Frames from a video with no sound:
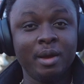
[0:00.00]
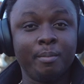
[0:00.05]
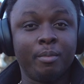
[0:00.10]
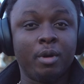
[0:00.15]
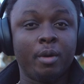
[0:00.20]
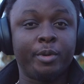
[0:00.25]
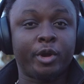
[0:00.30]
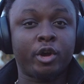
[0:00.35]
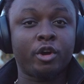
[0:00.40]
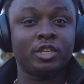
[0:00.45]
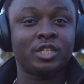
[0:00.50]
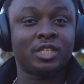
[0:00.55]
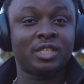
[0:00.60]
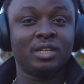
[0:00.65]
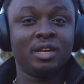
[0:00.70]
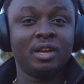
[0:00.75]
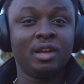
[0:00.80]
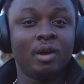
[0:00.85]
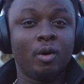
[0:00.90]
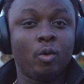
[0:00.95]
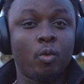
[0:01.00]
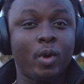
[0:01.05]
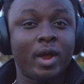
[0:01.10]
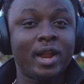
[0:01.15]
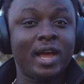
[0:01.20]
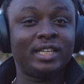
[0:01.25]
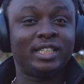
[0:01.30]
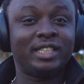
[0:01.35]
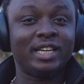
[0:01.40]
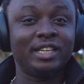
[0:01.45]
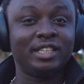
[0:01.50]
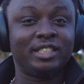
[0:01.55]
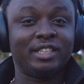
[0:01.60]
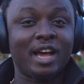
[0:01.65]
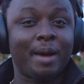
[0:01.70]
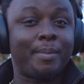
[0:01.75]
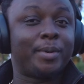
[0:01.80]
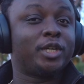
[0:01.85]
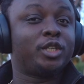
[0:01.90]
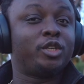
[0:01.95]
But because when I changed
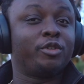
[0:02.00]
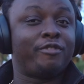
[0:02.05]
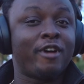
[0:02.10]
the aperture to